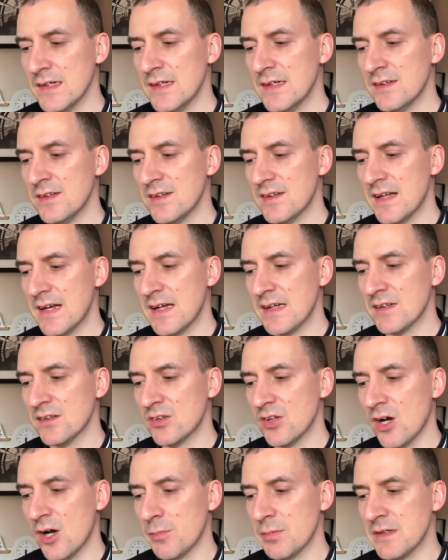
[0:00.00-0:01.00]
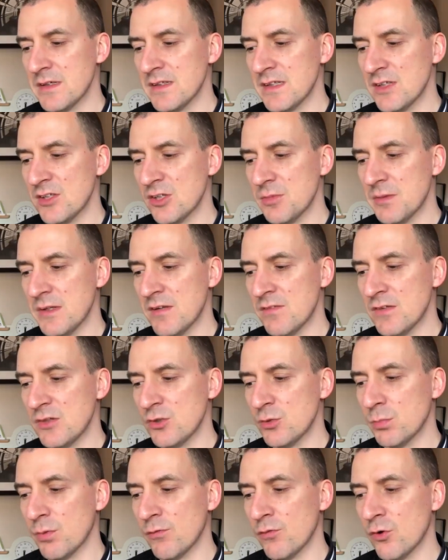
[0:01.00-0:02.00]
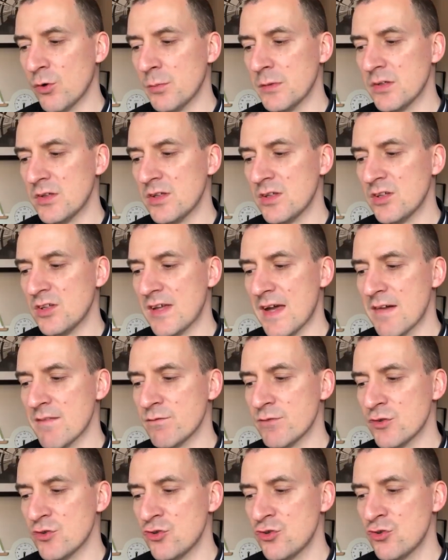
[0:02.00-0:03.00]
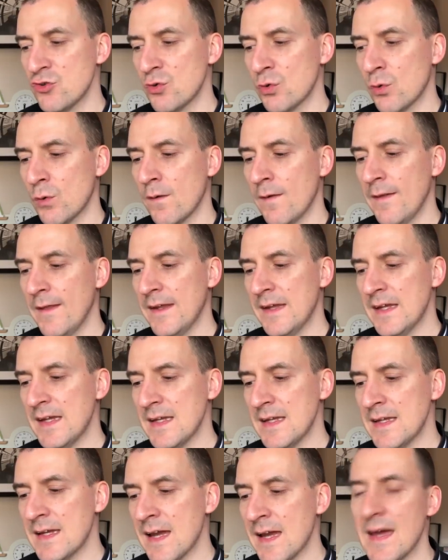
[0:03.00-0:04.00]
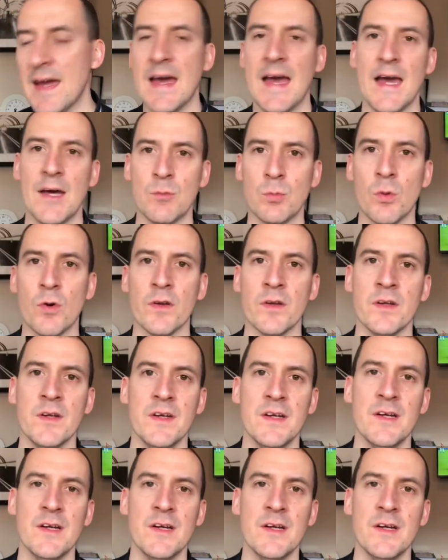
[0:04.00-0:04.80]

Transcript: Today in a derby, you need some individual performances, and for sure, he had one.